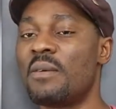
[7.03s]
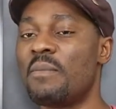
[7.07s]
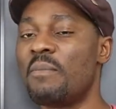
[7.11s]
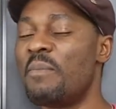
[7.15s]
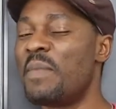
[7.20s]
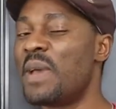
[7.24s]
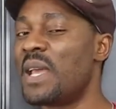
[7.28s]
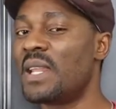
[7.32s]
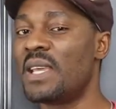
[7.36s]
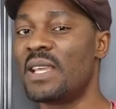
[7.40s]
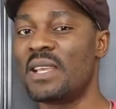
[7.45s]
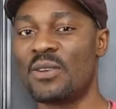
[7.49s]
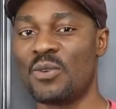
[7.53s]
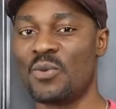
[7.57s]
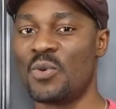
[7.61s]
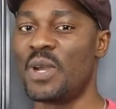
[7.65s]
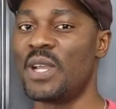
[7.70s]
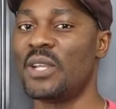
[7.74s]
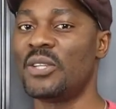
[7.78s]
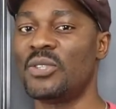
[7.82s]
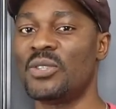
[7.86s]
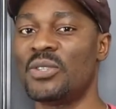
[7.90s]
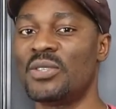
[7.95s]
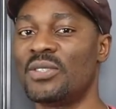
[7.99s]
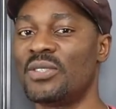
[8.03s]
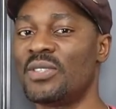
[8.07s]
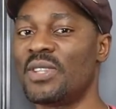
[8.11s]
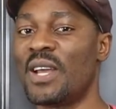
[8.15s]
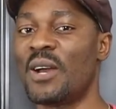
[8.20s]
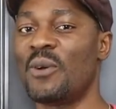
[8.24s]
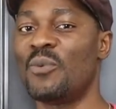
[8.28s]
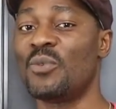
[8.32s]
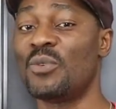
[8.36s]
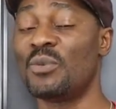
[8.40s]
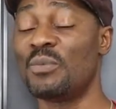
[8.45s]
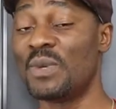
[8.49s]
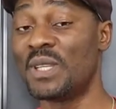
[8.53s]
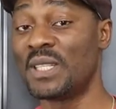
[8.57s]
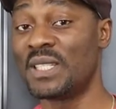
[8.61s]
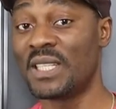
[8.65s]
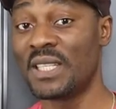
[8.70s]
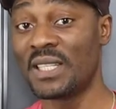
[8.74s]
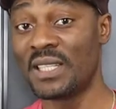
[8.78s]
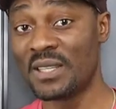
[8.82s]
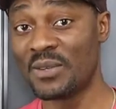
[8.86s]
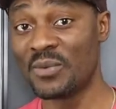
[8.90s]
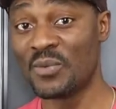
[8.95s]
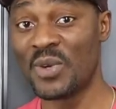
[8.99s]
many equations that we'll be
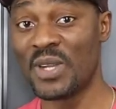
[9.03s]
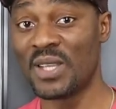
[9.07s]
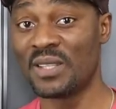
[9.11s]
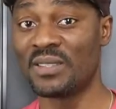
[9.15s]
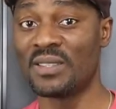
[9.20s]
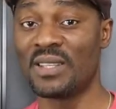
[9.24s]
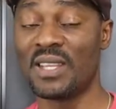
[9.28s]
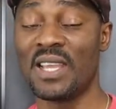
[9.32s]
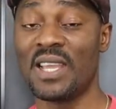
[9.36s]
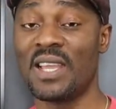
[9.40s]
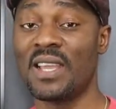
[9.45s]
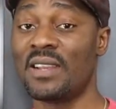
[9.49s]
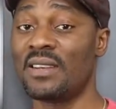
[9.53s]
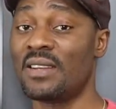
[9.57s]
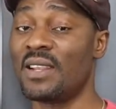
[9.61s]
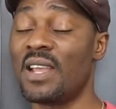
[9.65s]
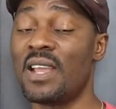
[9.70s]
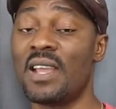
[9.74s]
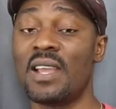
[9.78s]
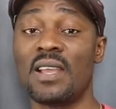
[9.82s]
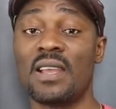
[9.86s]
dealing with in